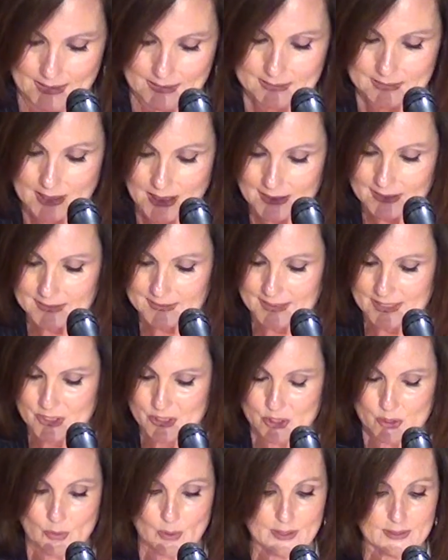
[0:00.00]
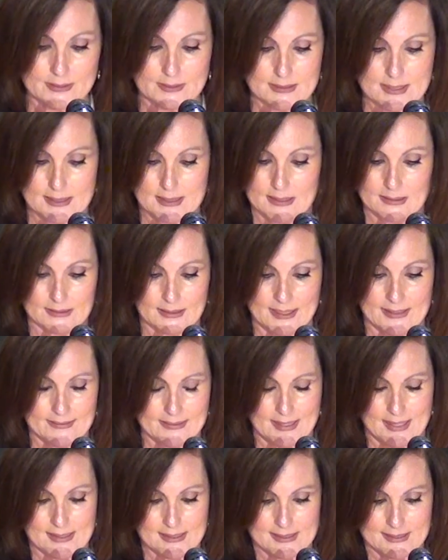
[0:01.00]
Luckily, Jordan didn't let
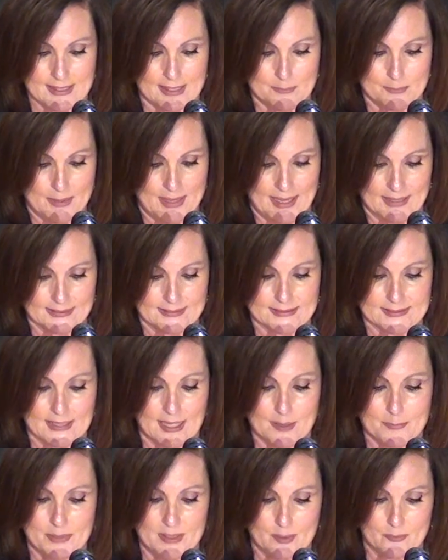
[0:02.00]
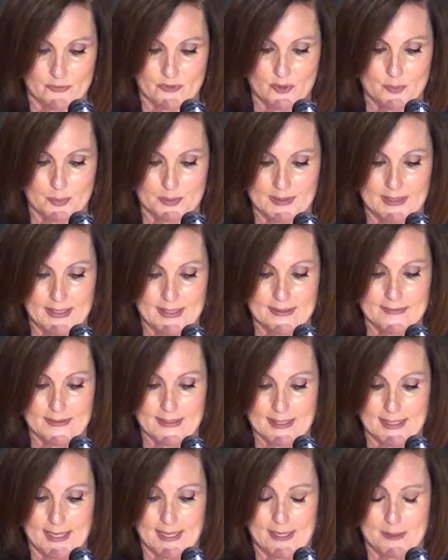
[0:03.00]
that setback stop him from playing the
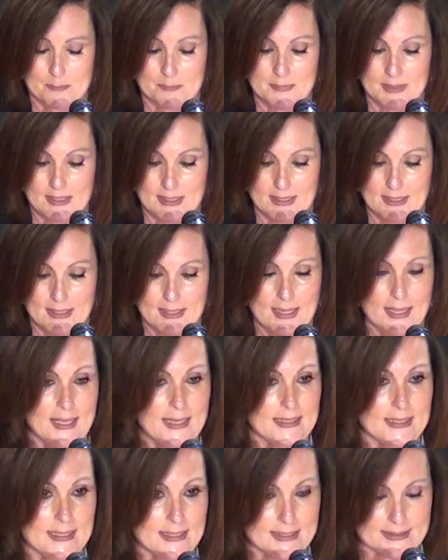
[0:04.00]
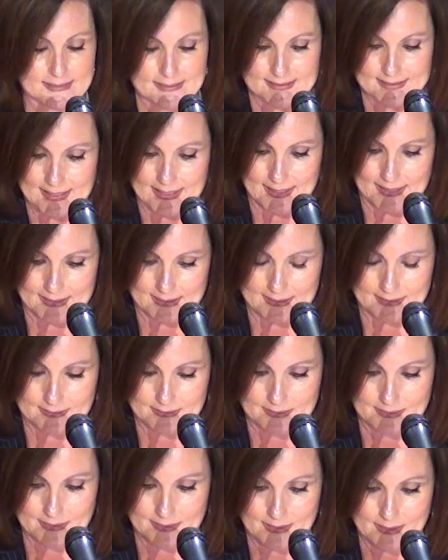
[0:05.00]
game, and he has stated,
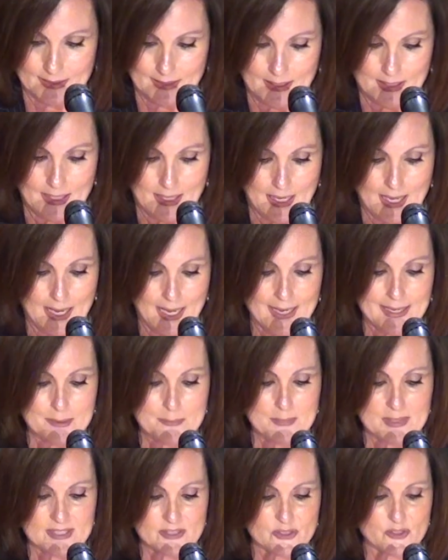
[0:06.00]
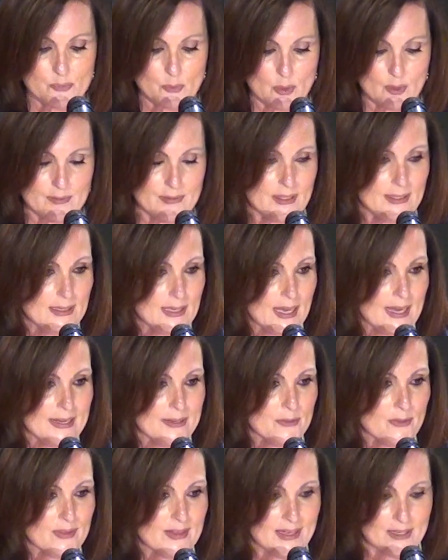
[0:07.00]
"I missed more than
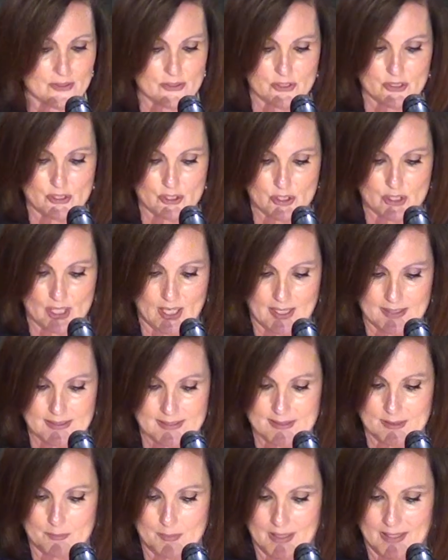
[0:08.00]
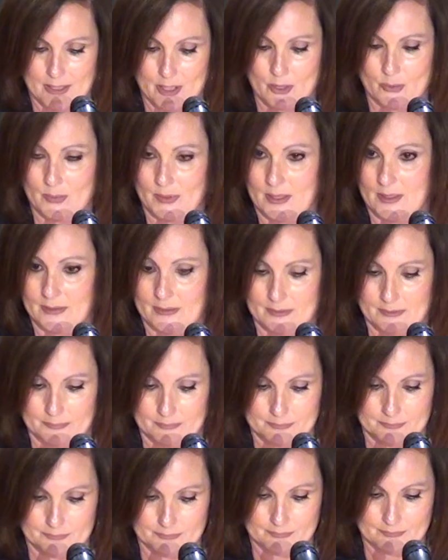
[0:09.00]
9,000 shots in my career.
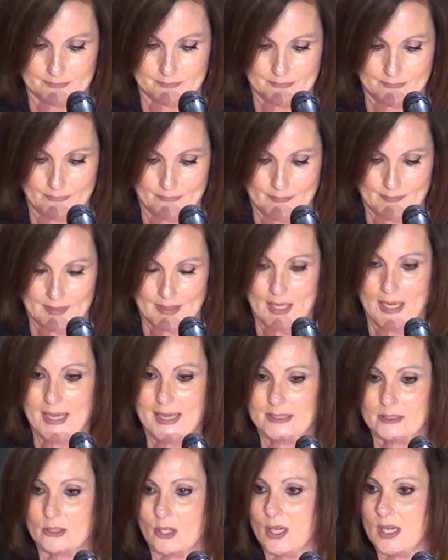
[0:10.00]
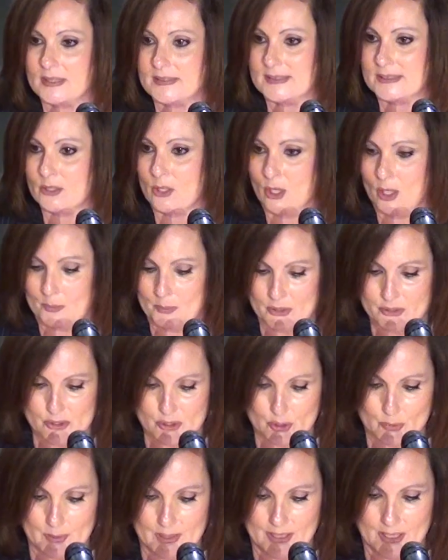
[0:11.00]
I lost
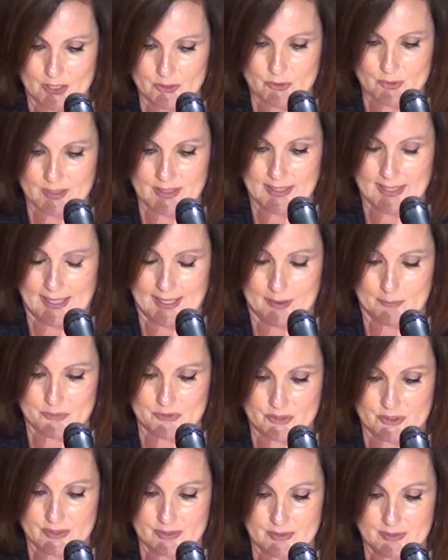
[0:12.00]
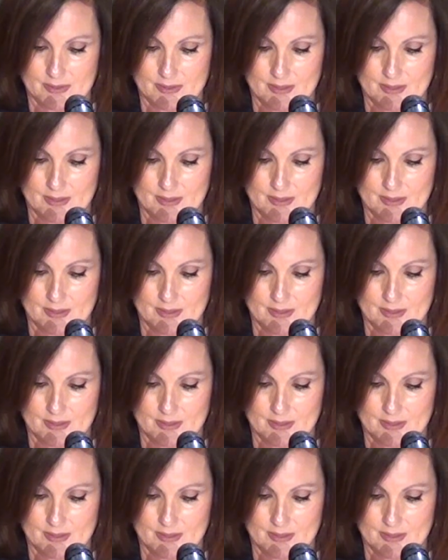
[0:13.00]
almost 300 games.